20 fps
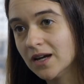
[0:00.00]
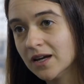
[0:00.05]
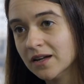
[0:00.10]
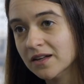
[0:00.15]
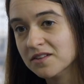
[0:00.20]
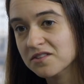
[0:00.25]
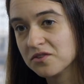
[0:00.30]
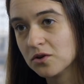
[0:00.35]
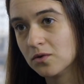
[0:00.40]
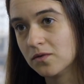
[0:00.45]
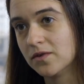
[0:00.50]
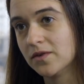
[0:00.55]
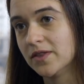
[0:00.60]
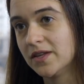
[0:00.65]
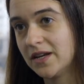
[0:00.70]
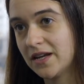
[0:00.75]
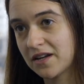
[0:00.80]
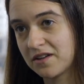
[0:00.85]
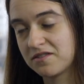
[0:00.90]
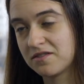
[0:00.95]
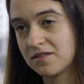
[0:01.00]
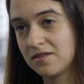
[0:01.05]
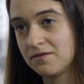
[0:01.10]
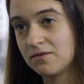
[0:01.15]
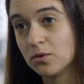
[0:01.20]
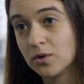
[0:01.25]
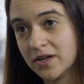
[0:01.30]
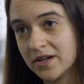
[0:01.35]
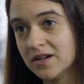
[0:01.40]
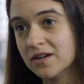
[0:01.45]
does over the next
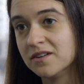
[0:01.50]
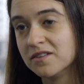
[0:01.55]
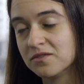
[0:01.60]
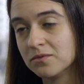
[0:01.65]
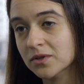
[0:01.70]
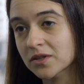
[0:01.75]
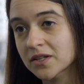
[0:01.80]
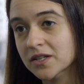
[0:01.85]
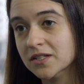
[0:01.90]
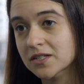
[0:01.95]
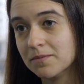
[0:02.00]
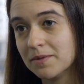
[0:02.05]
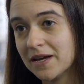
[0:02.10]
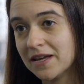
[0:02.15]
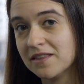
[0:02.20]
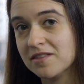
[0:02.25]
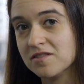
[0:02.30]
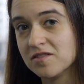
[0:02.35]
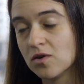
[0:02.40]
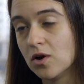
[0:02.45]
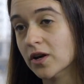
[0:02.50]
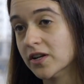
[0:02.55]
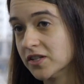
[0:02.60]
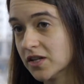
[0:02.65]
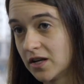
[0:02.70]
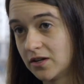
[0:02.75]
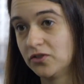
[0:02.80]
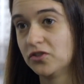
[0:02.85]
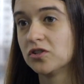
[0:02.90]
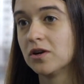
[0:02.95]
four years really depends on
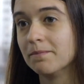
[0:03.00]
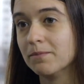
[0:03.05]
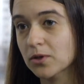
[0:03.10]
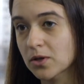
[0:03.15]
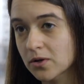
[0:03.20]
Donald Trump